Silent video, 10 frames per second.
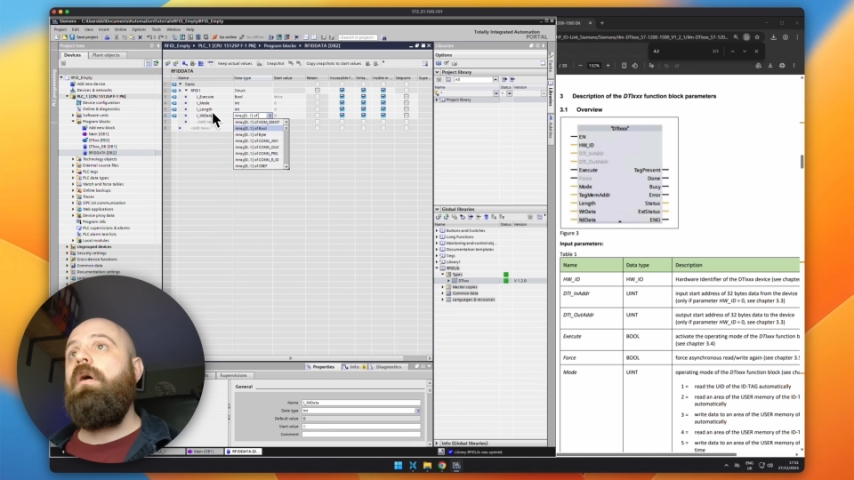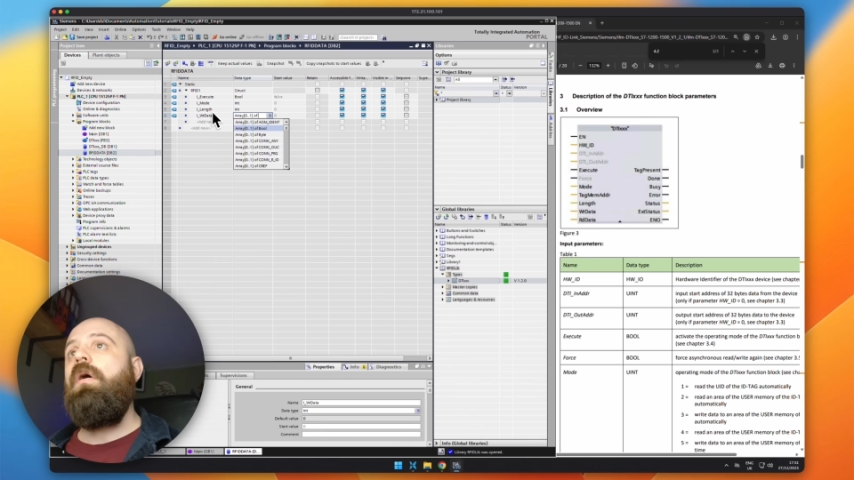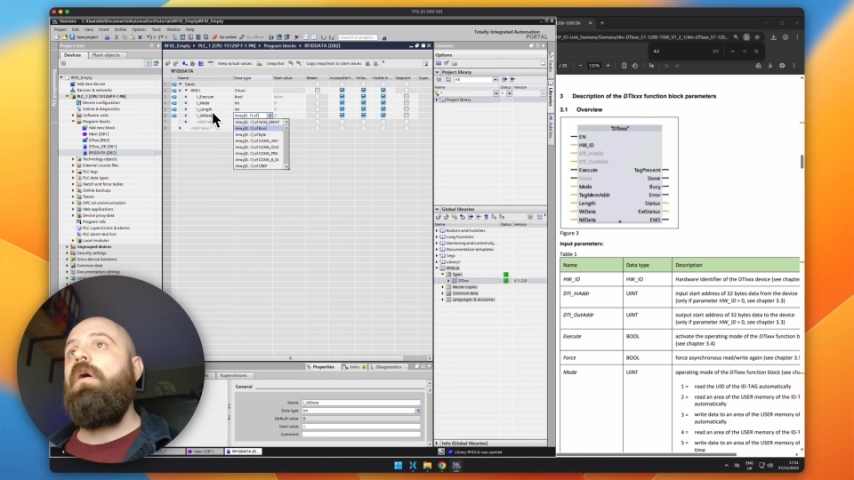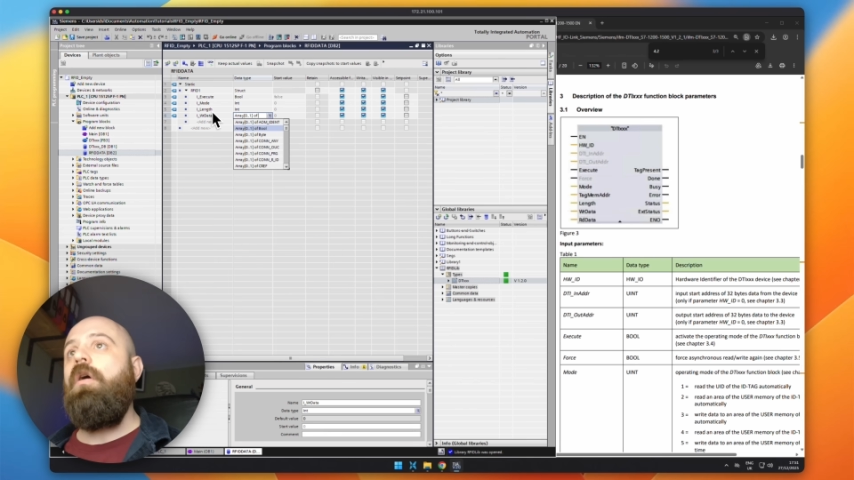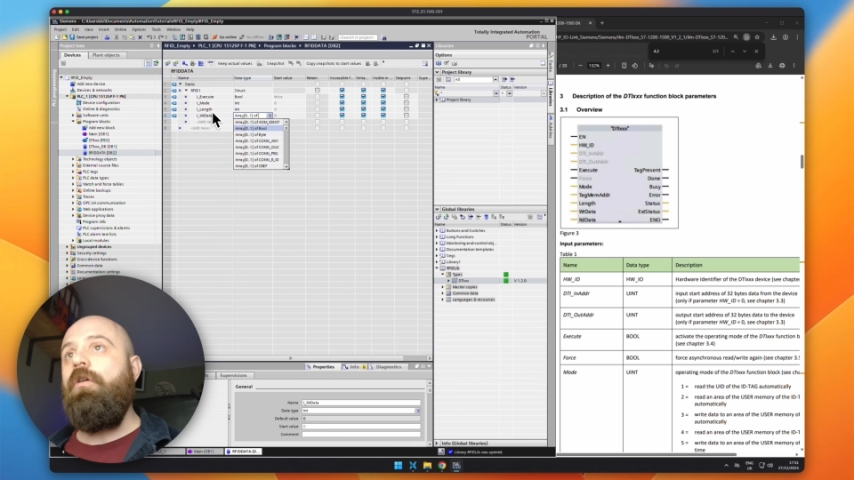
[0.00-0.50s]

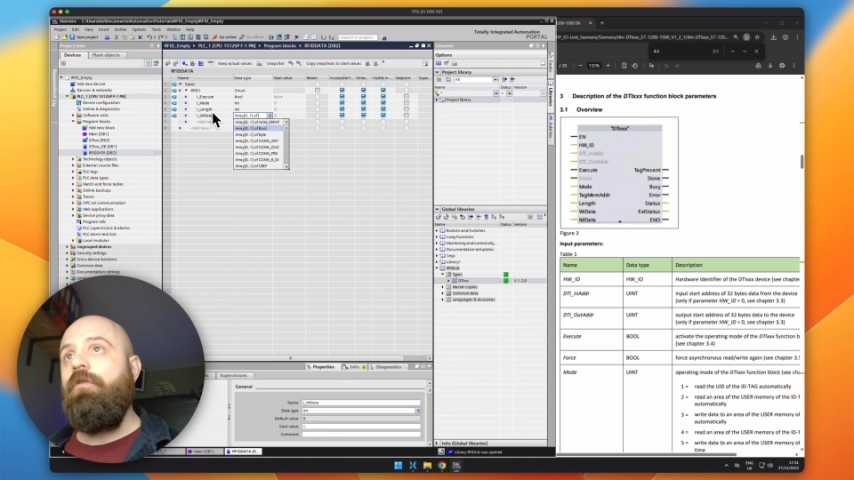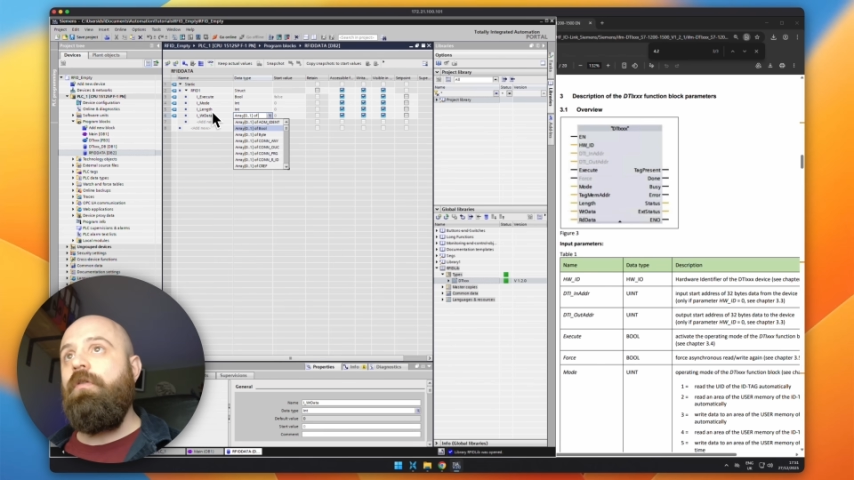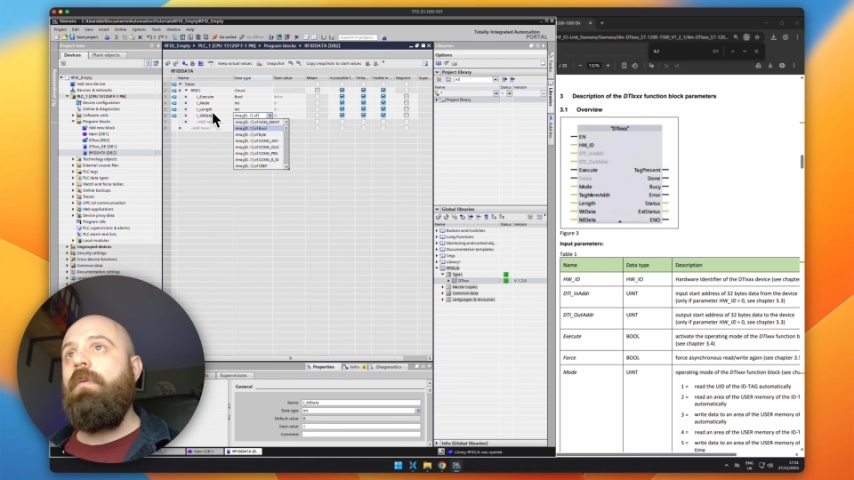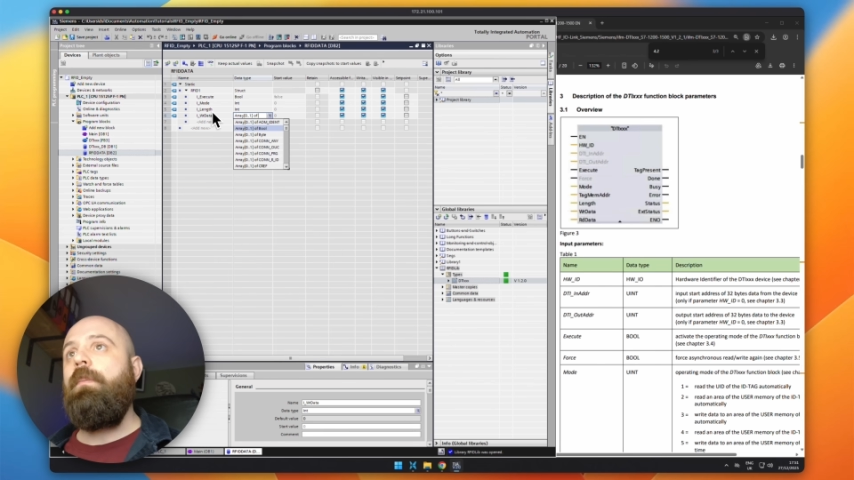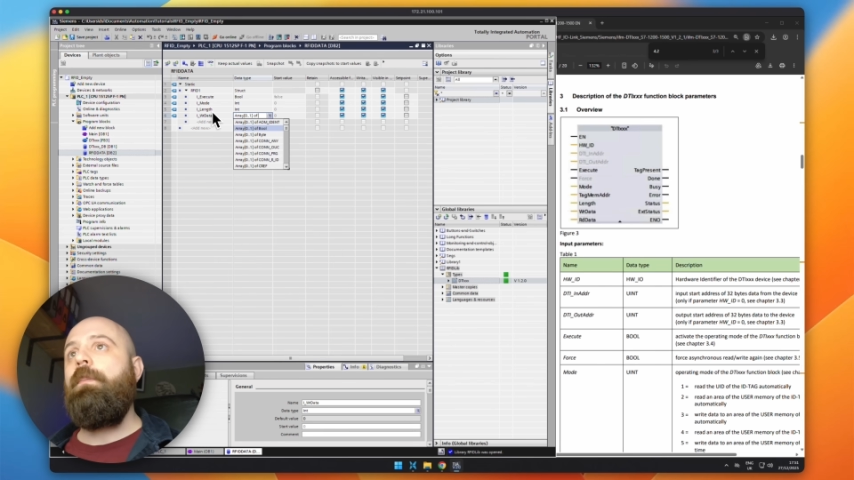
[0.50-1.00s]
of
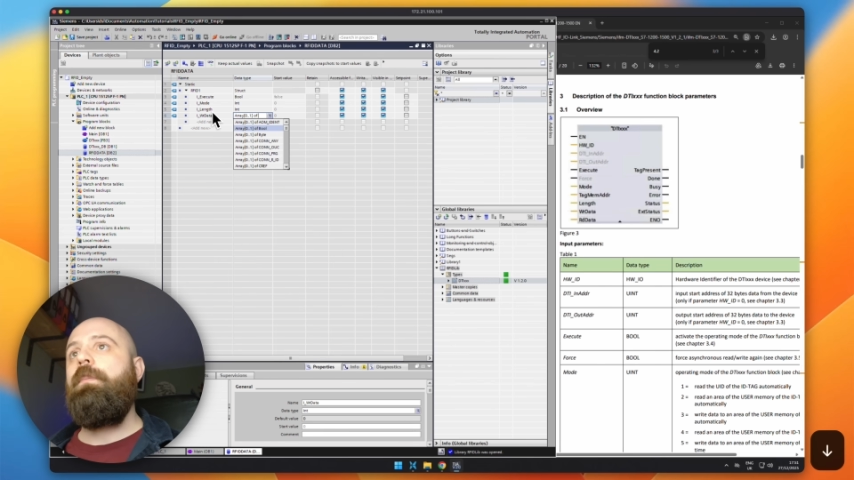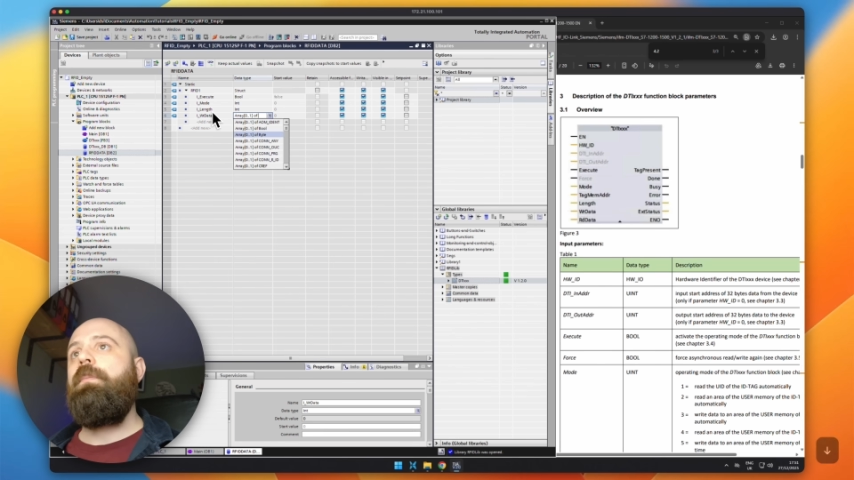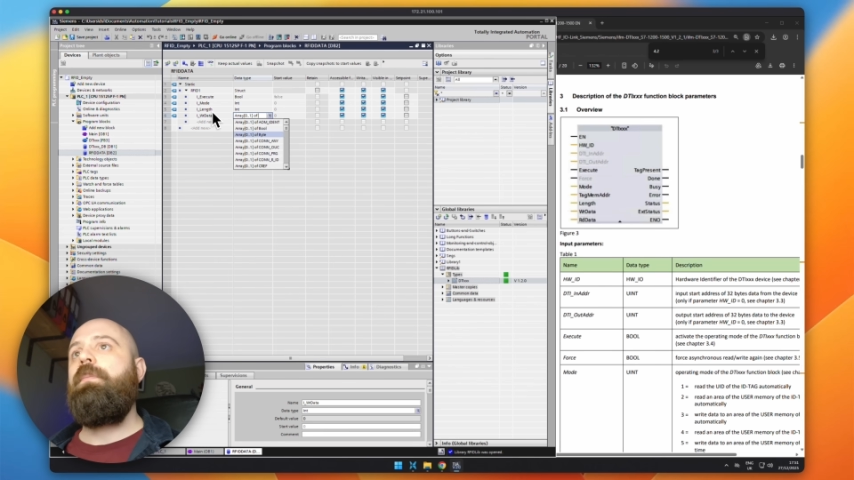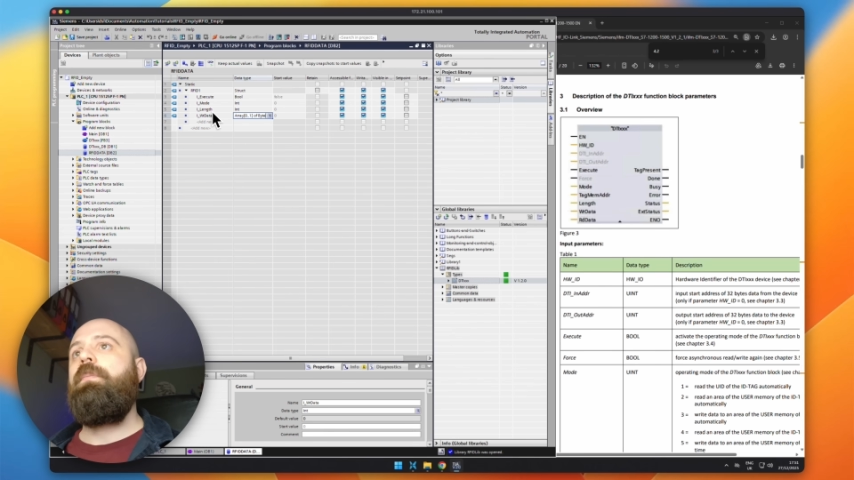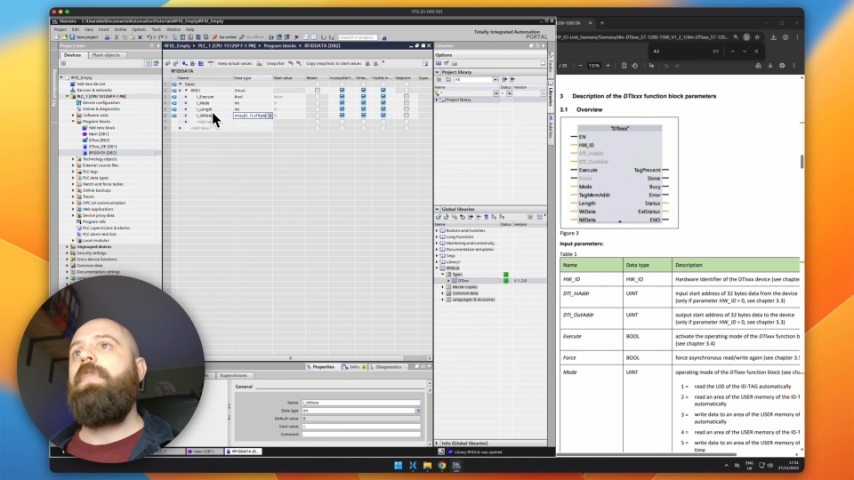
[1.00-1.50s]

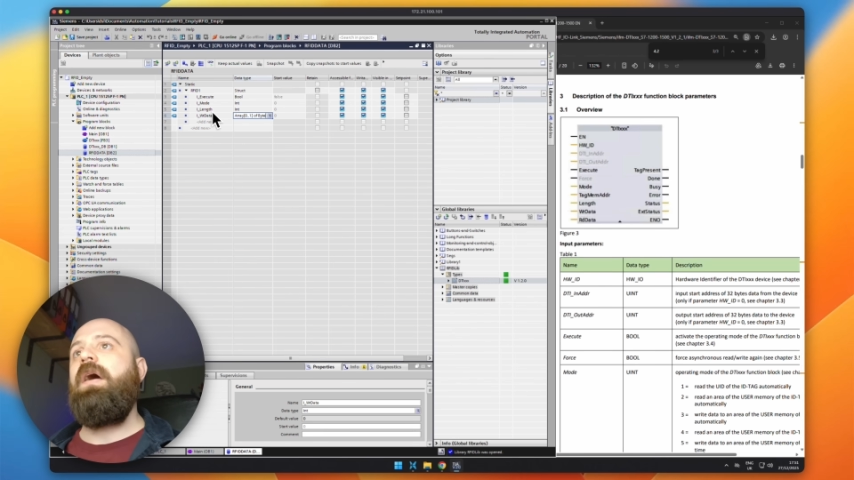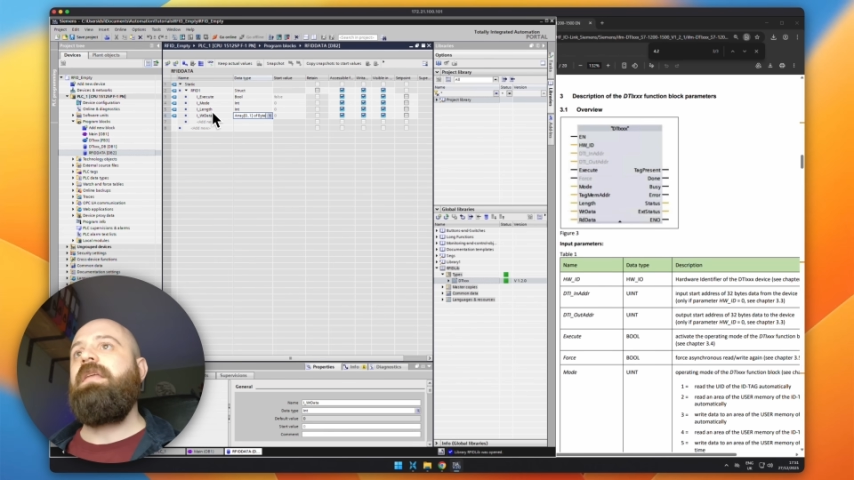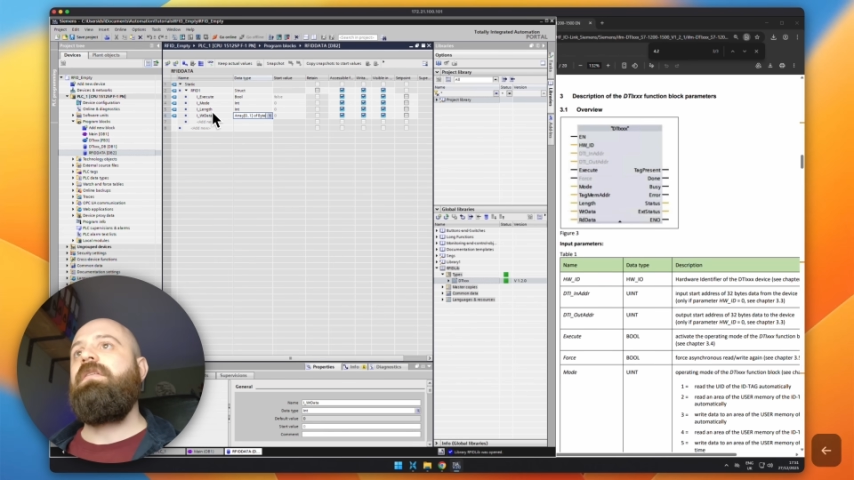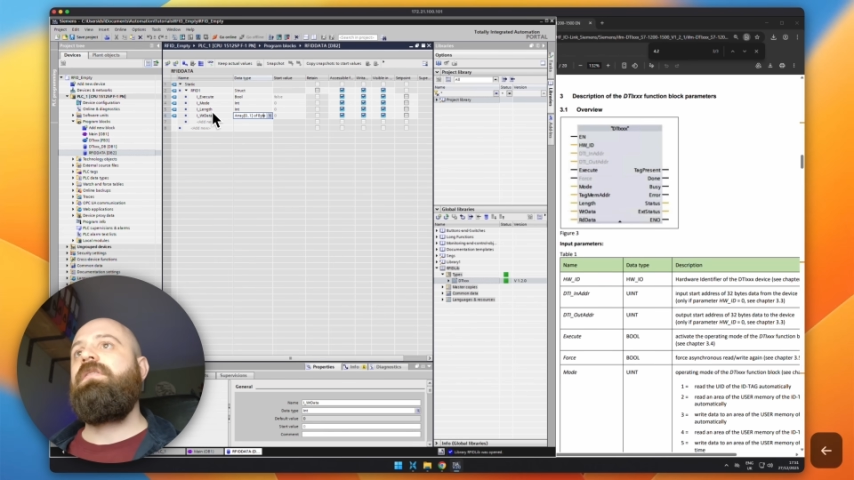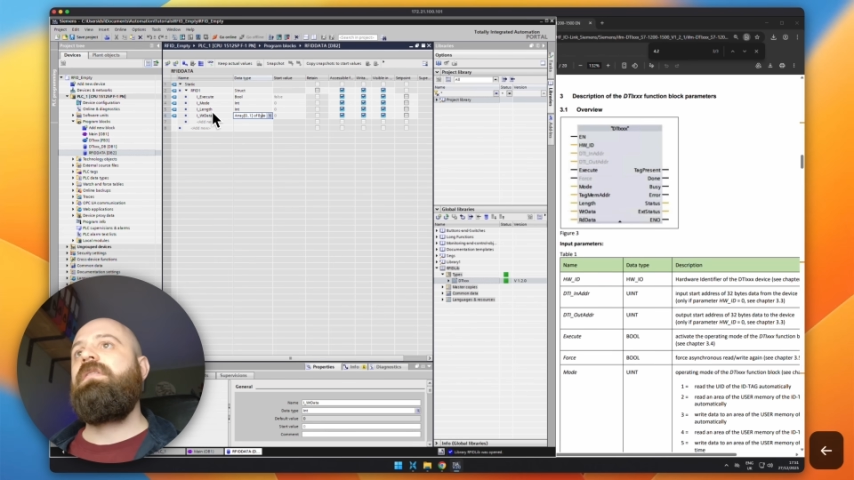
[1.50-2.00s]

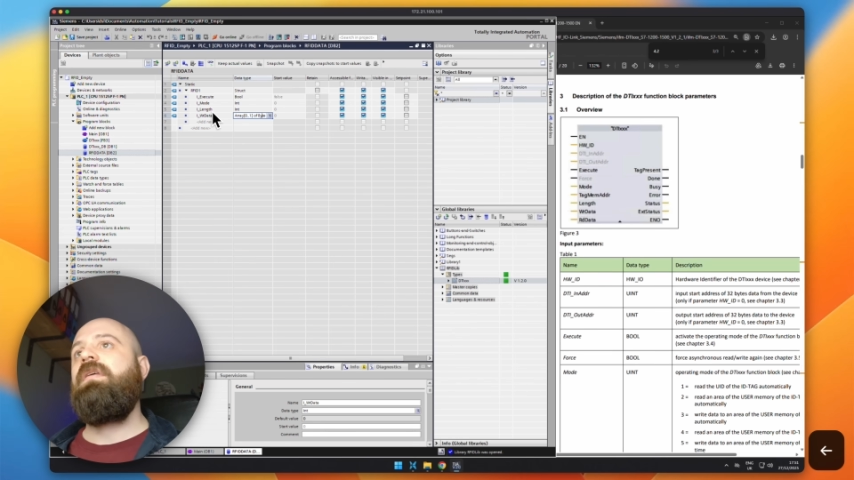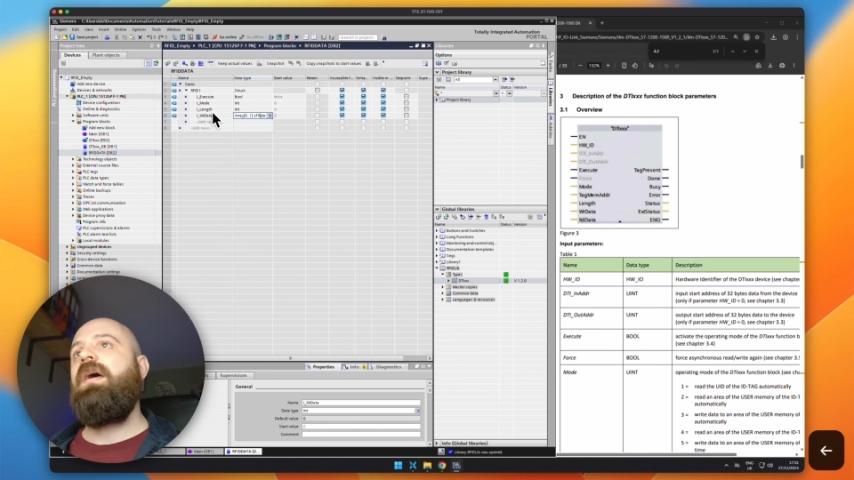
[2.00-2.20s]
bytes,